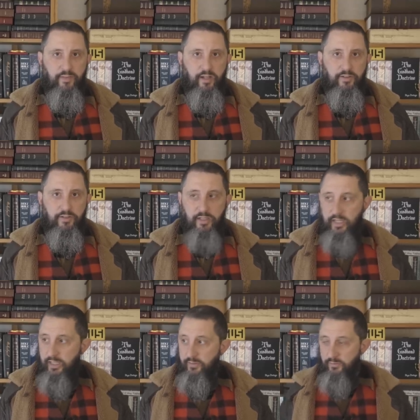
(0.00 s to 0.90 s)
And I'll say,
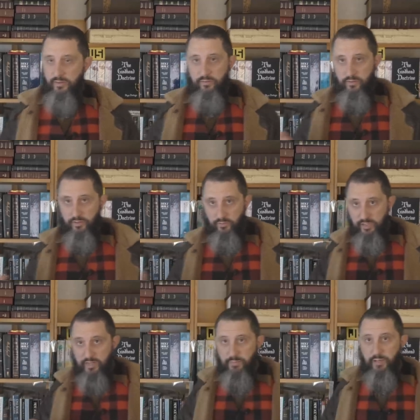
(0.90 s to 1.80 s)
hey, could you
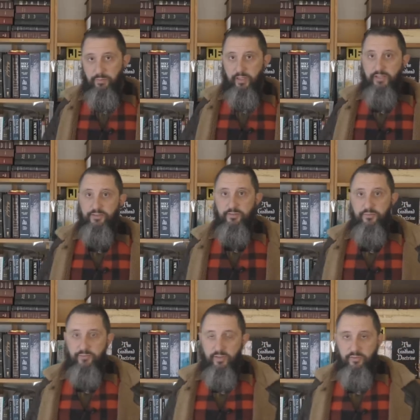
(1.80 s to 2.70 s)
take my place
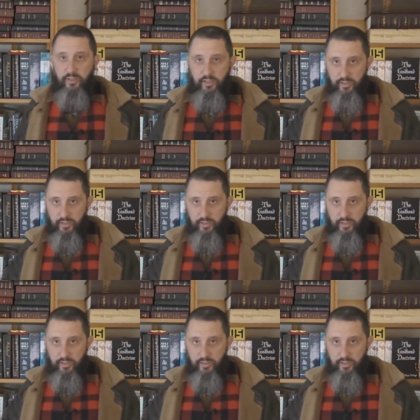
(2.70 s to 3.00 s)
in front of,